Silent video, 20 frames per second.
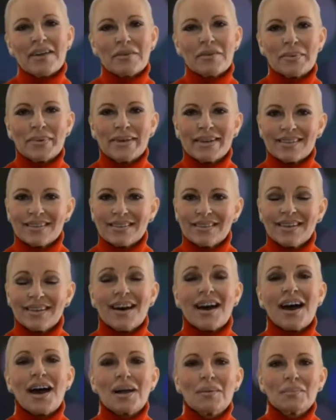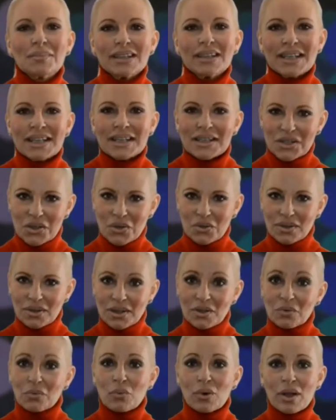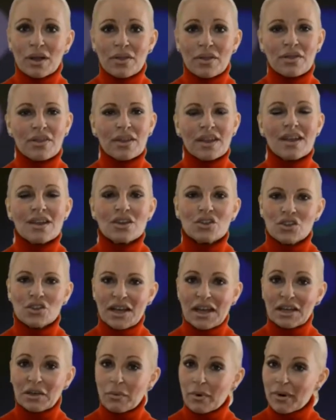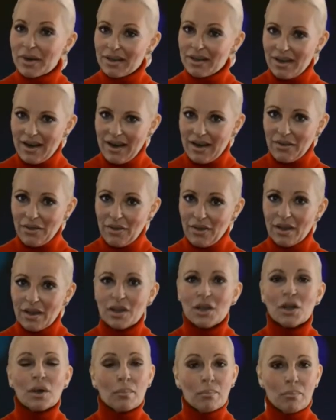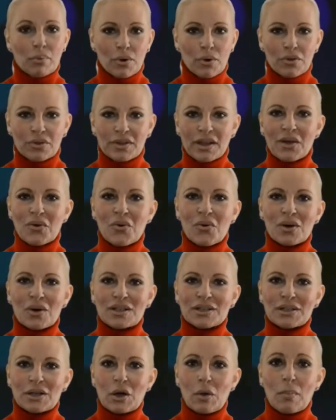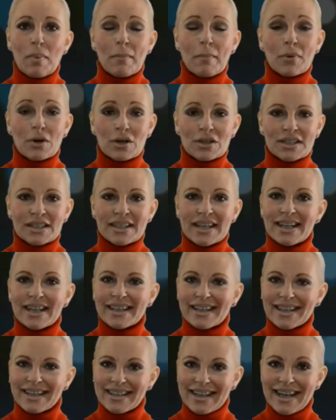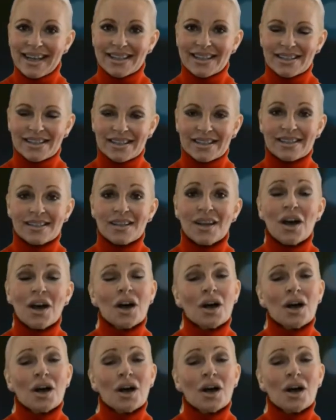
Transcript: everyone. I'm Lynette Dolan with the January 9th Birthday Horoscope Personality Analysis